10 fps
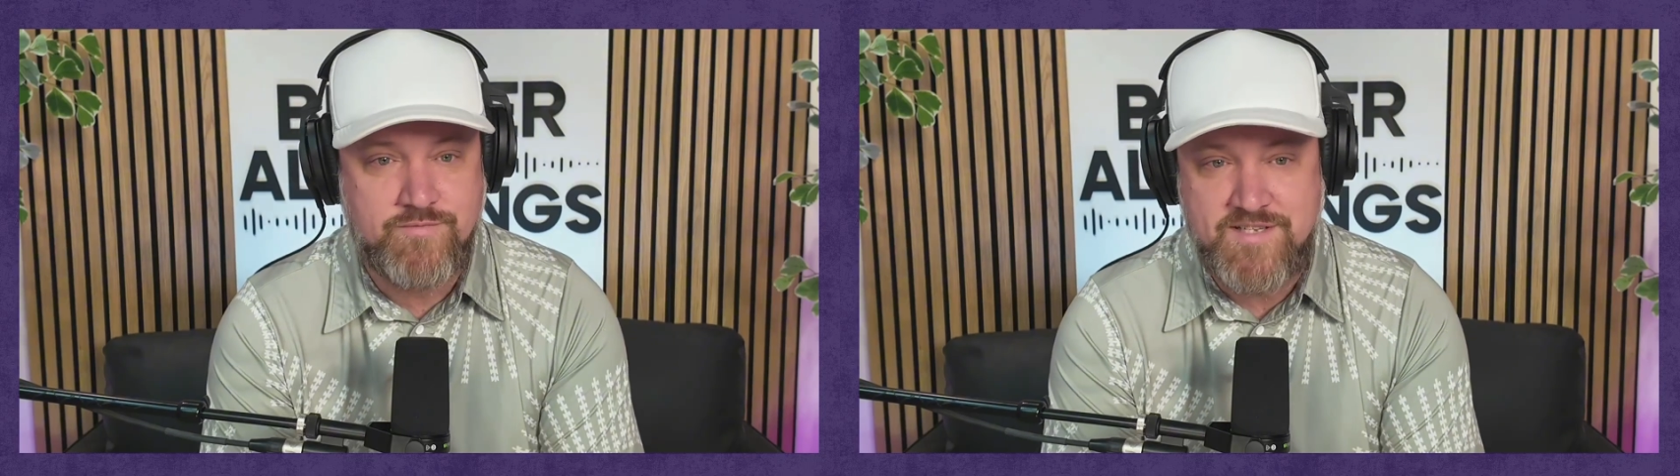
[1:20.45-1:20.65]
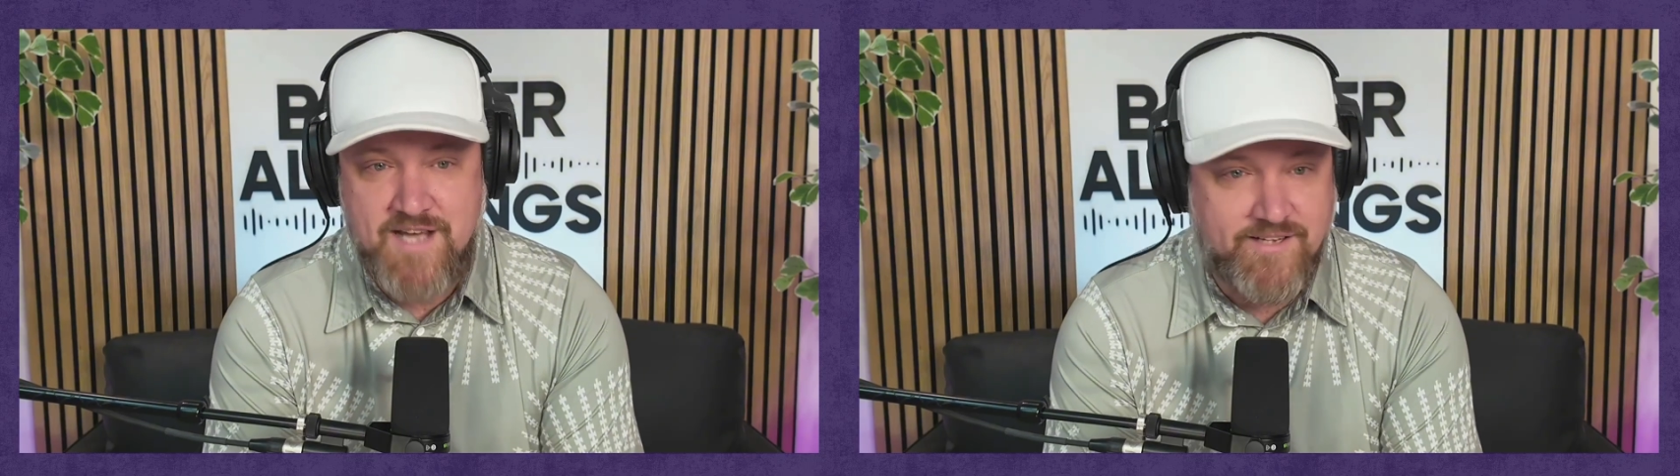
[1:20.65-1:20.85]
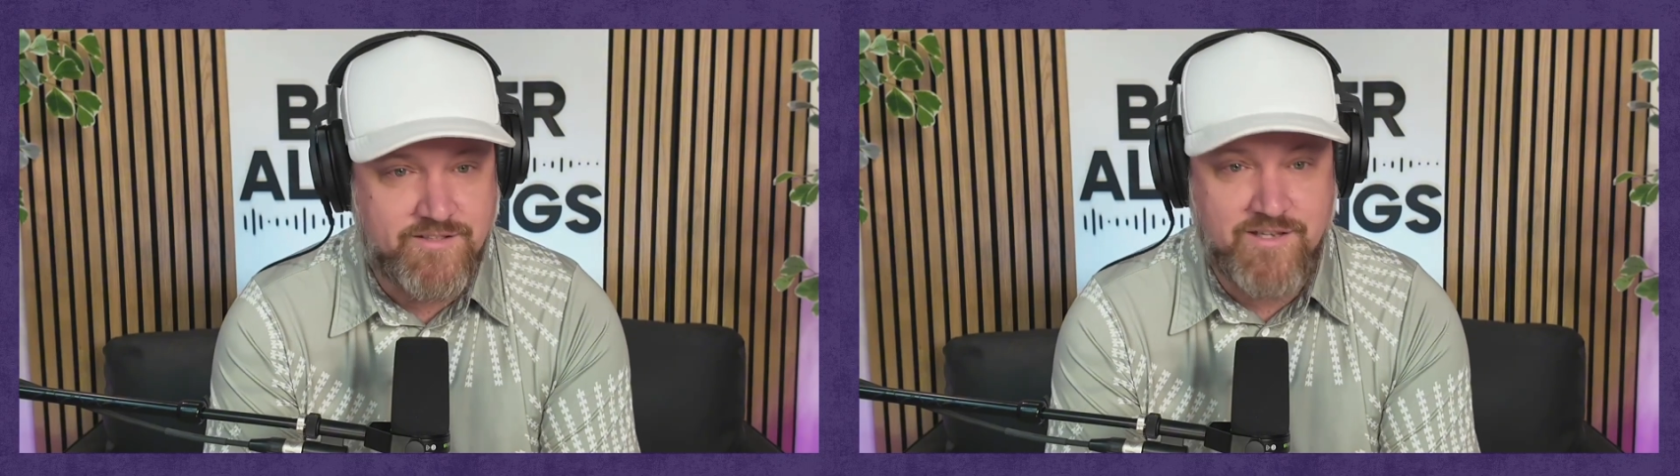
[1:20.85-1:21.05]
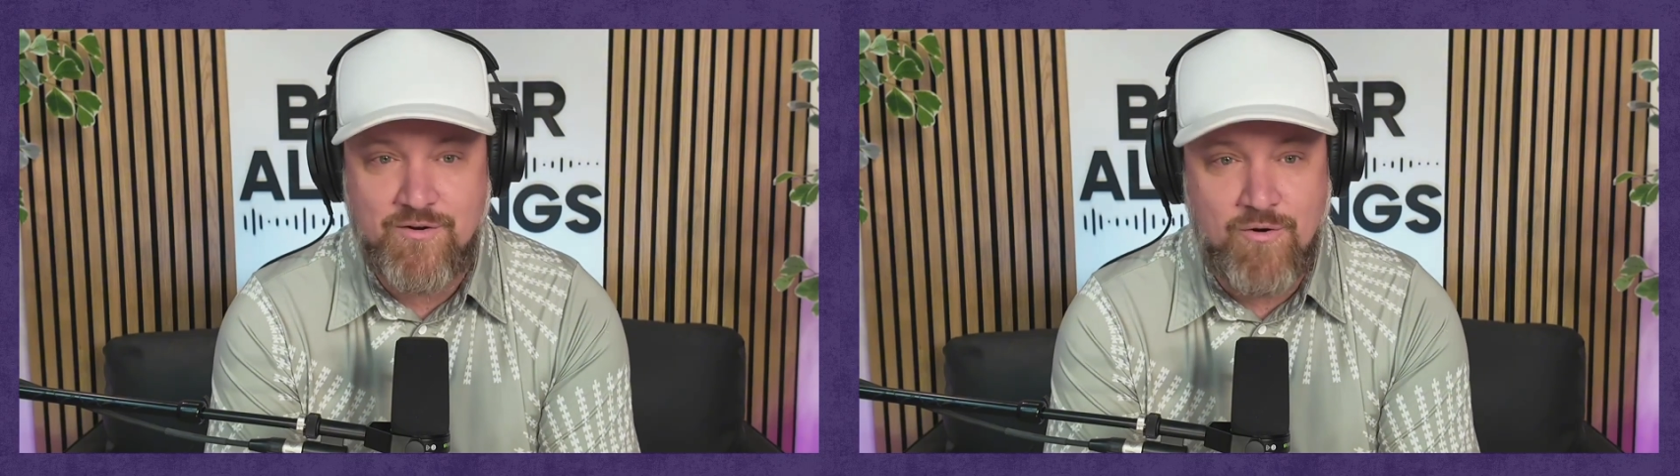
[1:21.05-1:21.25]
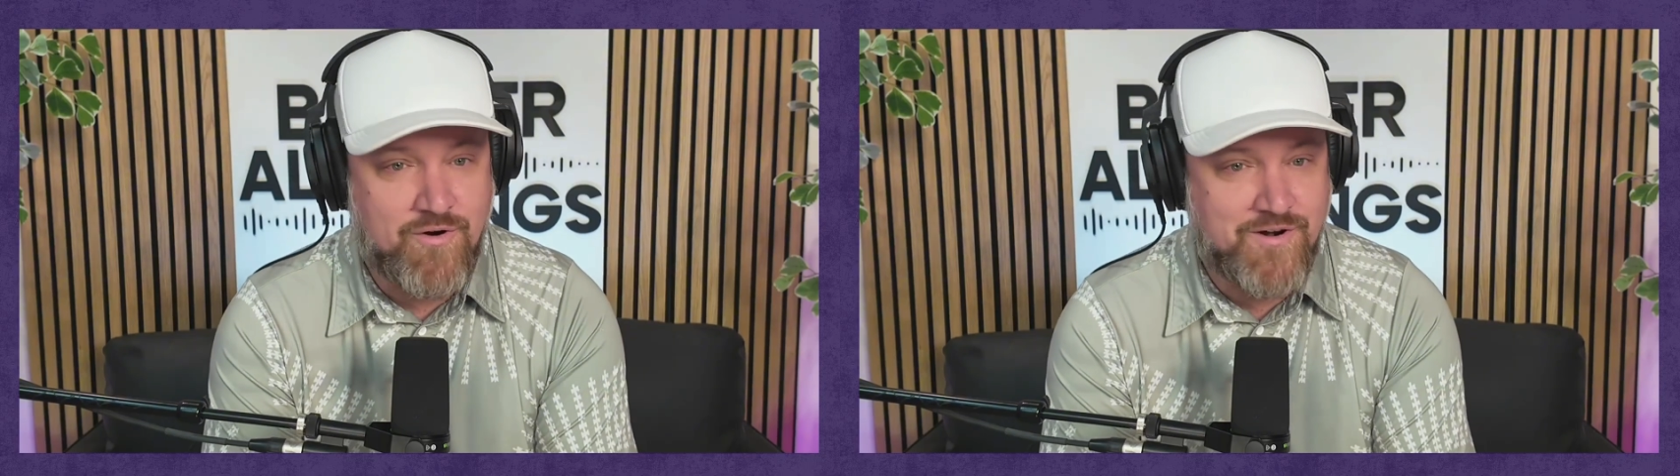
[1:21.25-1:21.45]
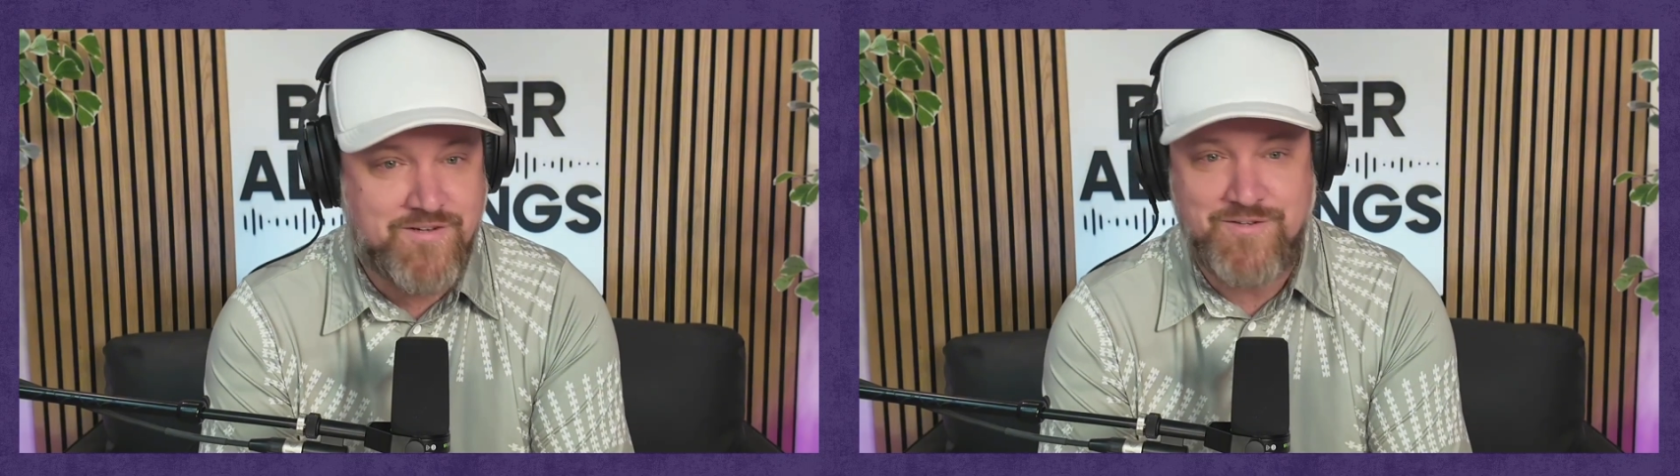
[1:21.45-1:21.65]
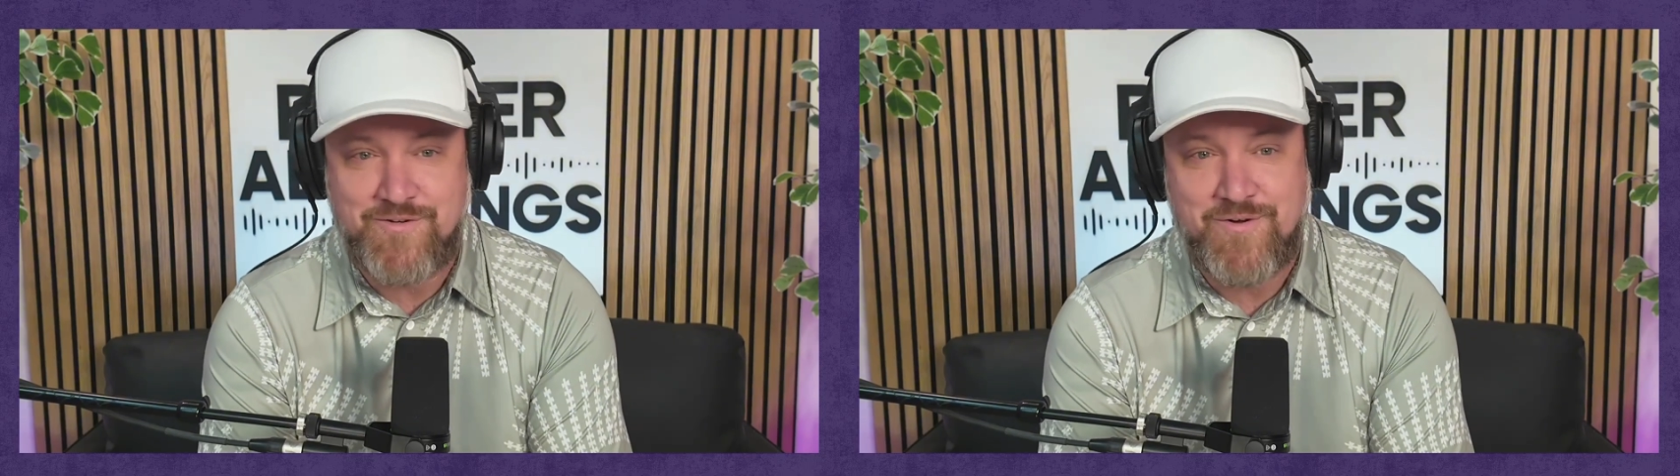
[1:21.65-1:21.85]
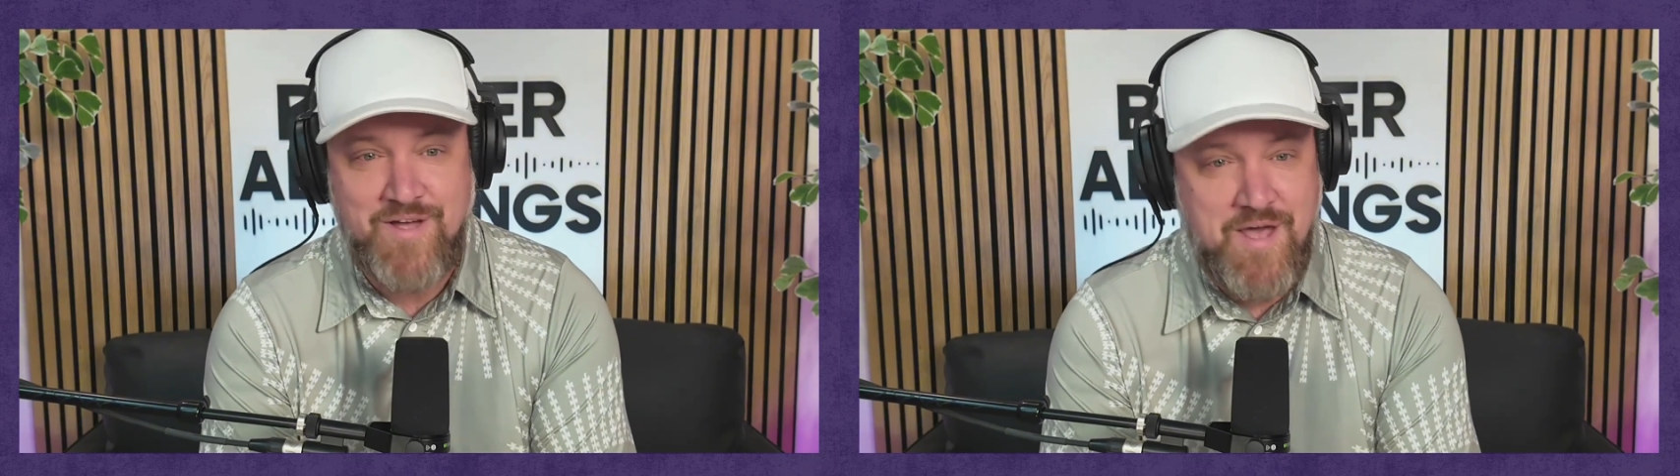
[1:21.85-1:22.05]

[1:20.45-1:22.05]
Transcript: detasseling corn to